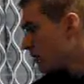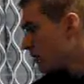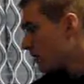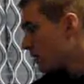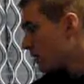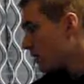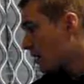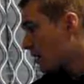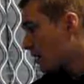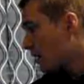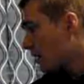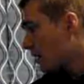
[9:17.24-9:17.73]

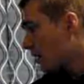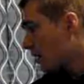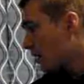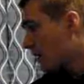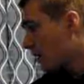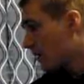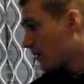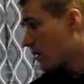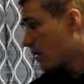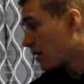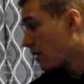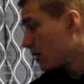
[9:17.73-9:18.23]
You can also
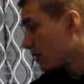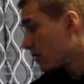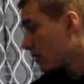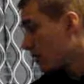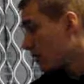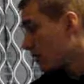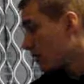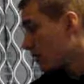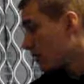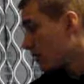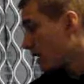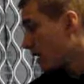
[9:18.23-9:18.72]
have
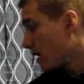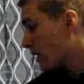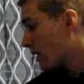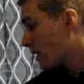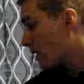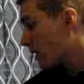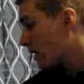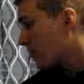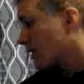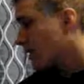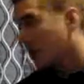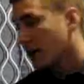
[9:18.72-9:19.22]
augmented
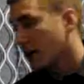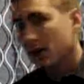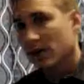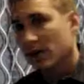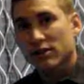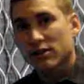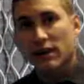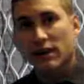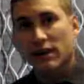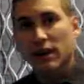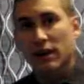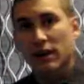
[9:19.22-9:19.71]
reality
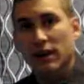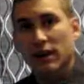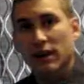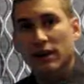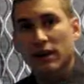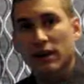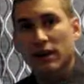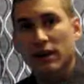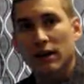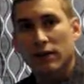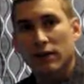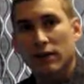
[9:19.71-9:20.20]
signage, kind of like
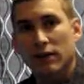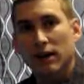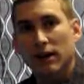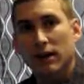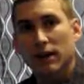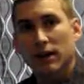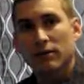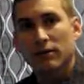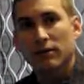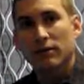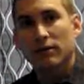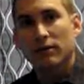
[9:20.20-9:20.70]
that
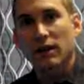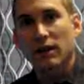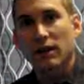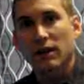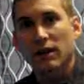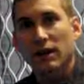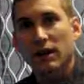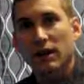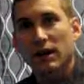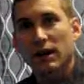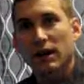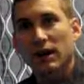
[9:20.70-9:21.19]
interactive
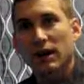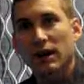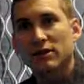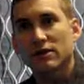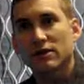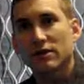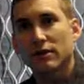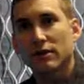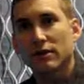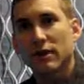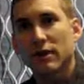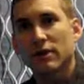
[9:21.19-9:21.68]
thing. They can
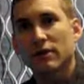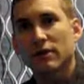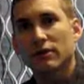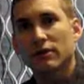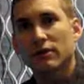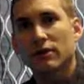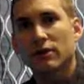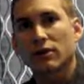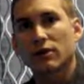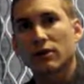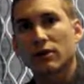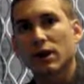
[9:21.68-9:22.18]
actually
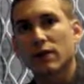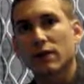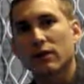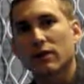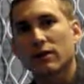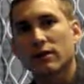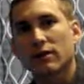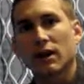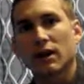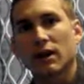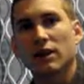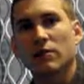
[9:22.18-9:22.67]
basically create the
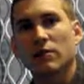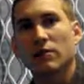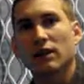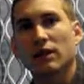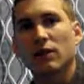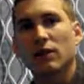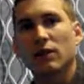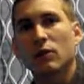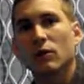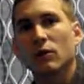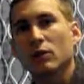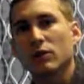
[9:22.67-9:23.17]
sign to
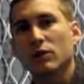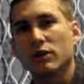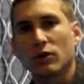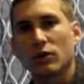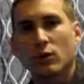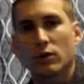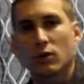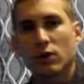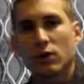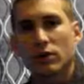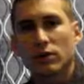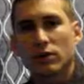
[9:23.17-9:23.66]
be a whole new
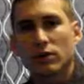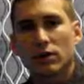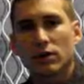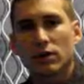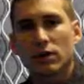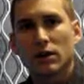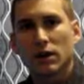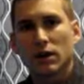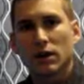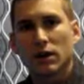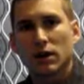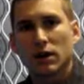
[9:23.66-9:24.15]
world,
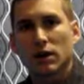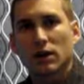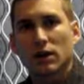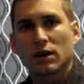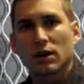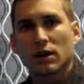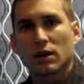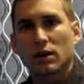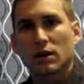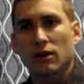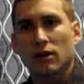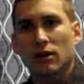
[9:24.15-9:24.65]

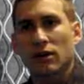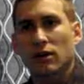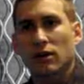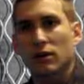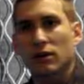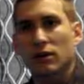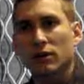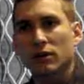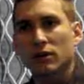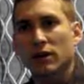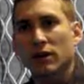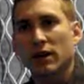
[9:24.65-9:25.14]
a
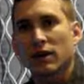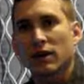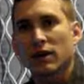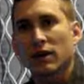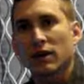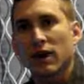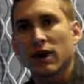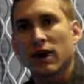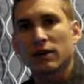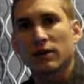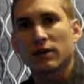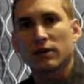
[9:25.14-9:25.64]
whole new
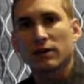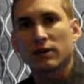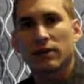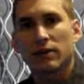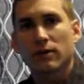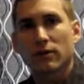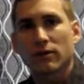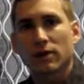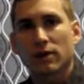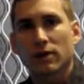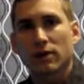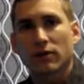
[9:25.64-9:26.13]
interactive
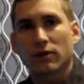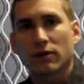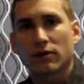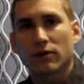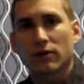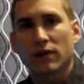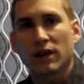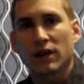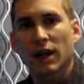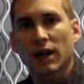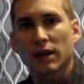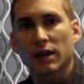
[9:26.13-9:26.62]

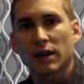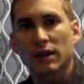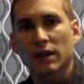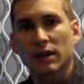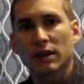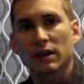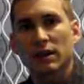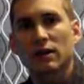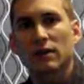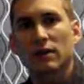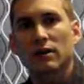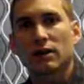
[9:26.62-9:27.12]

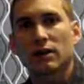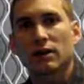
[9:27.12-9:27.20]
reality.